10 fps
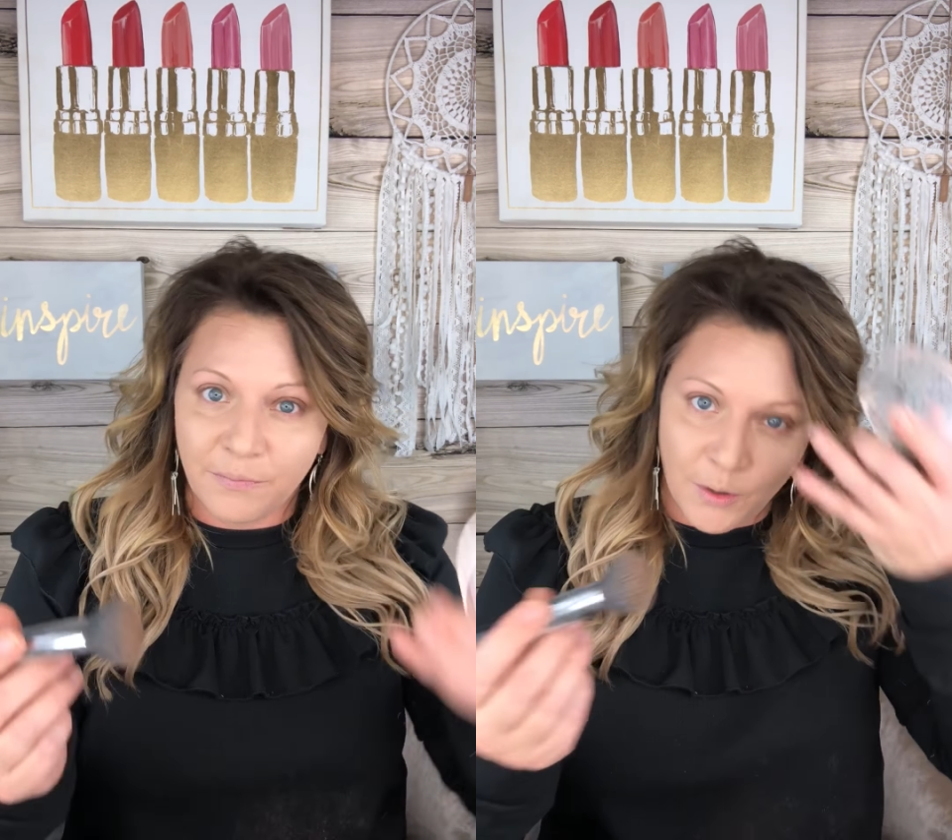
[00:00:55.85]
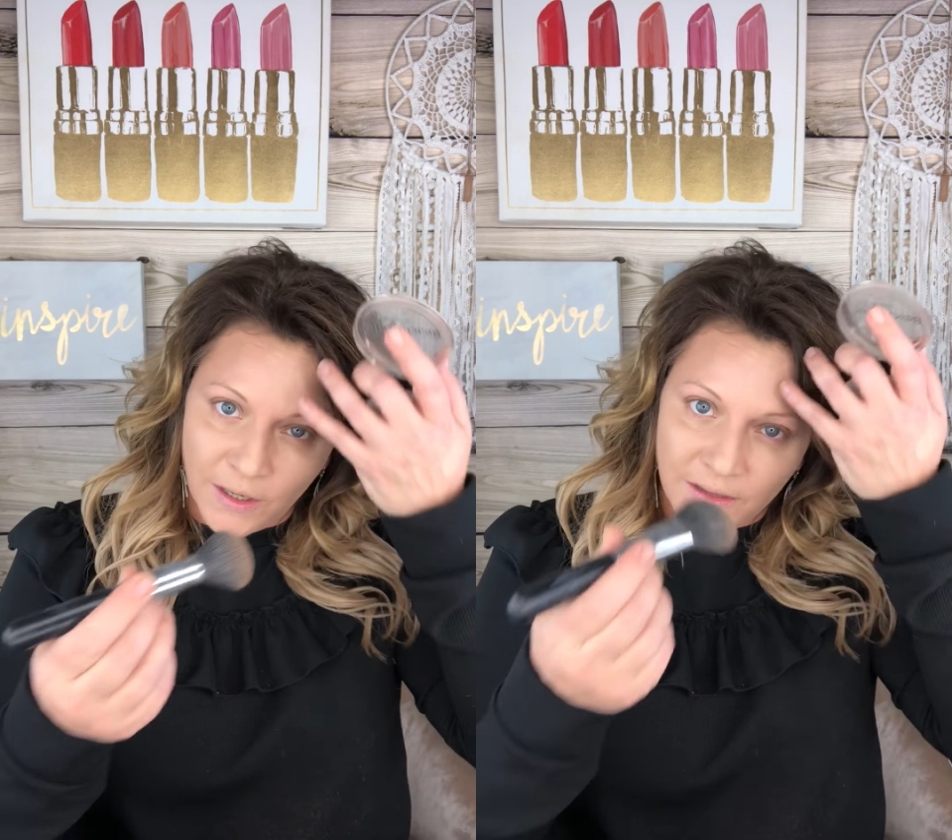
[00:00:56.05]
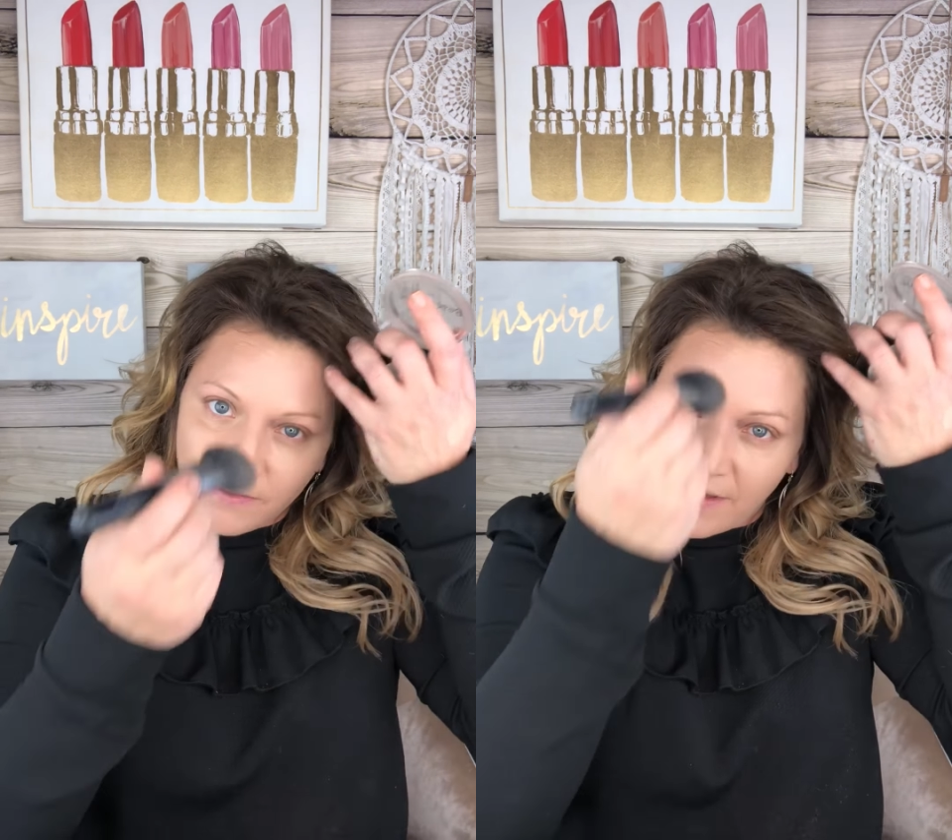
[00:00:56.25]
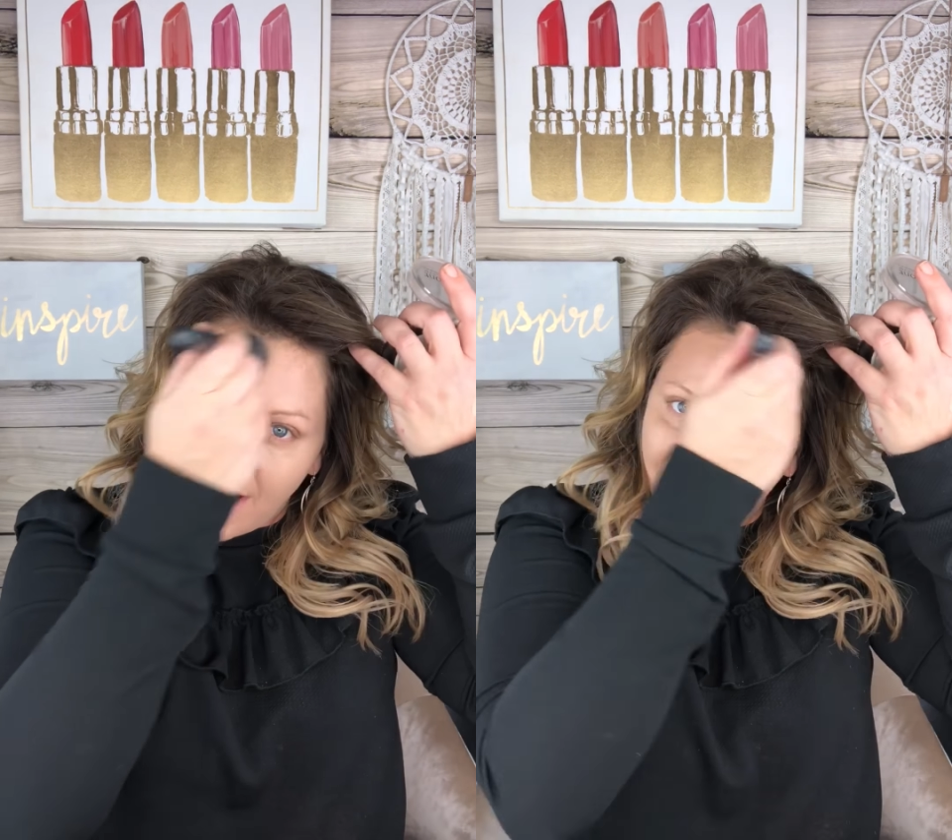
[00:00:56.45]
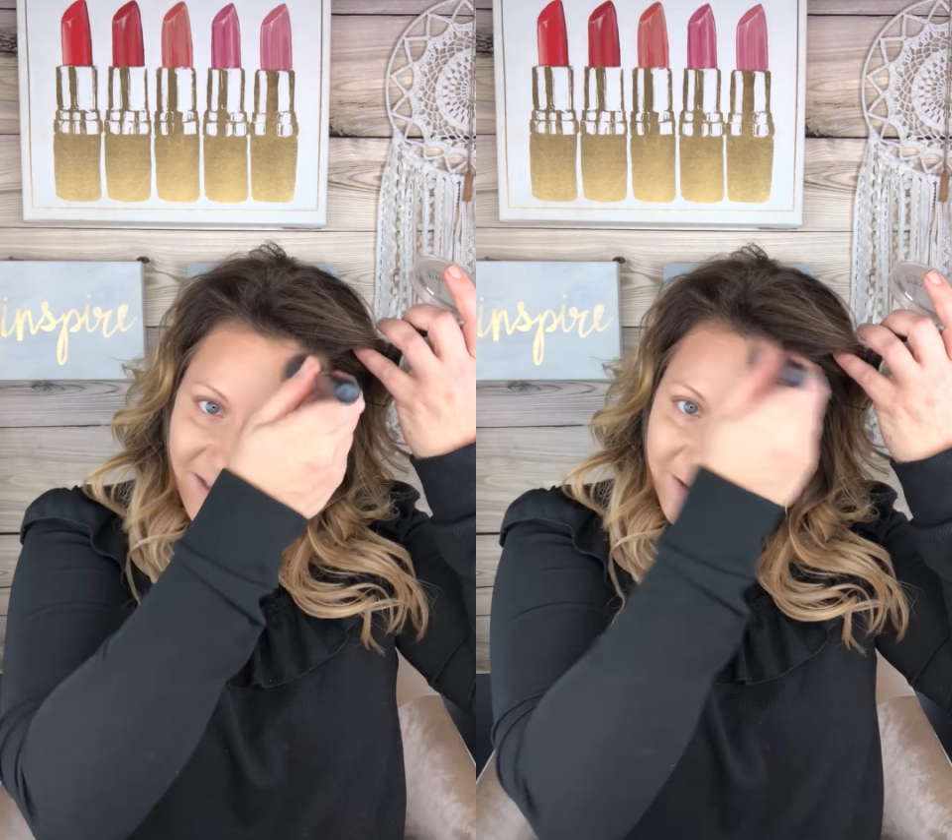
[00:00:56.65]
put the
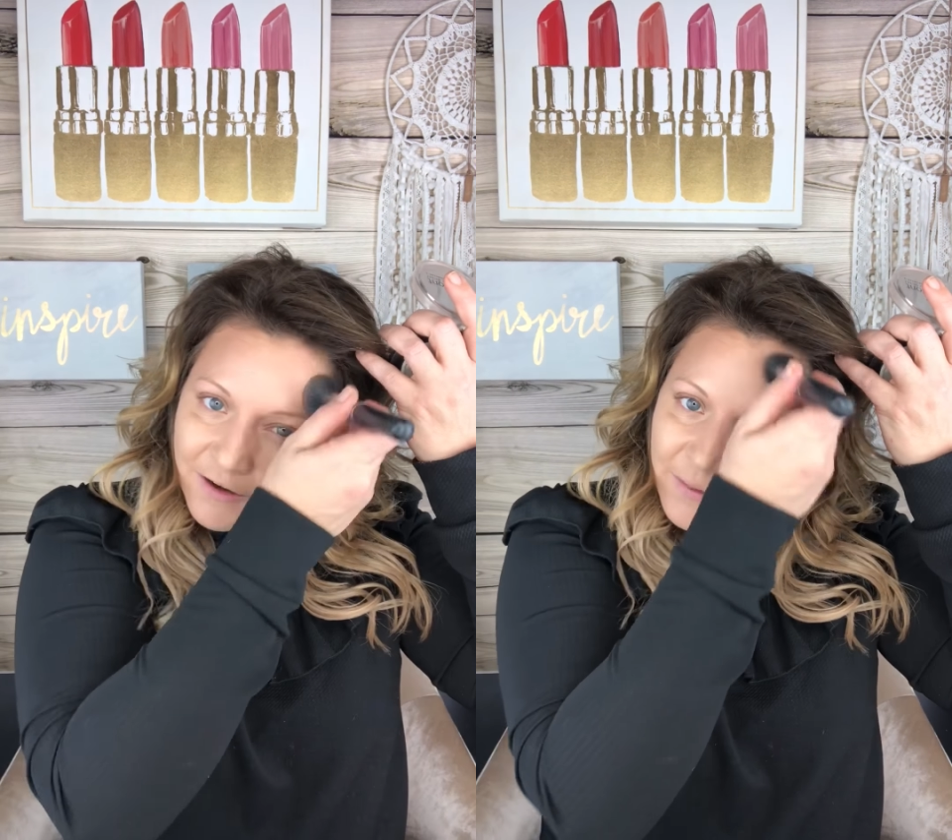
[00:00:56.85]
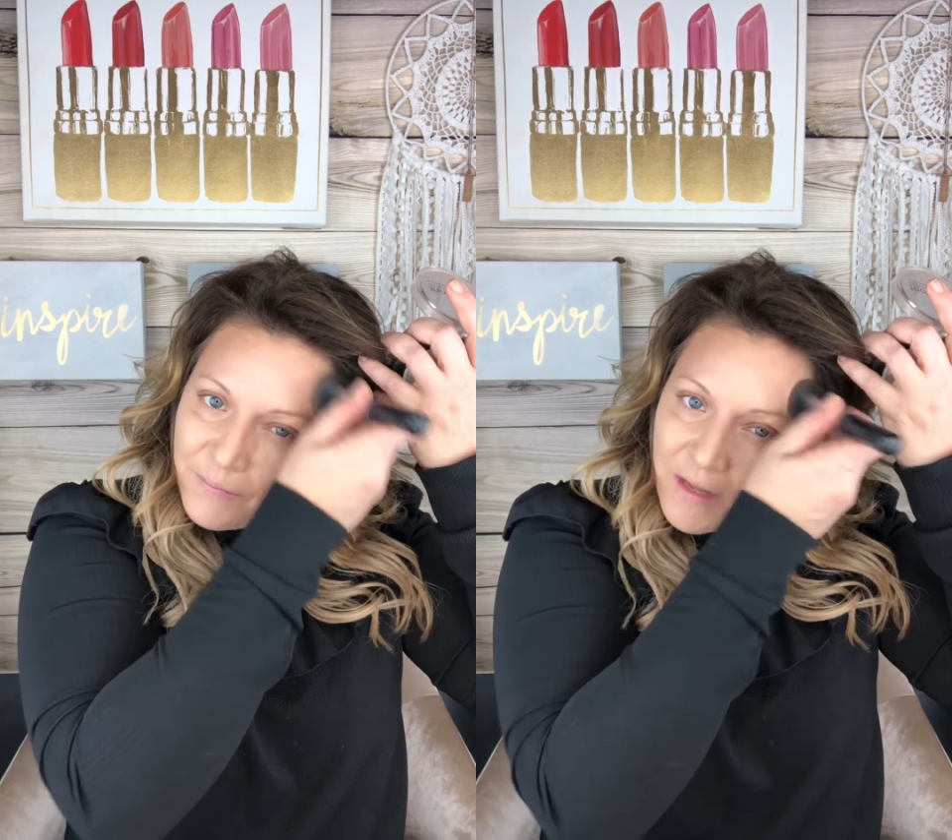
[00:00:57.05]
highlighter.